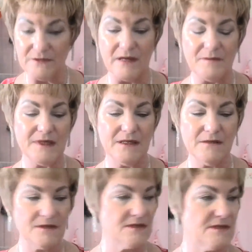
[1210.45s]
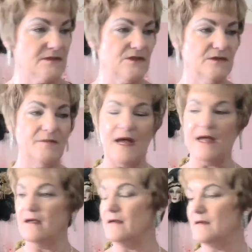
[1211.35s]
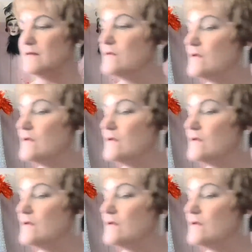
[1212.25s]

Let me get this into a bag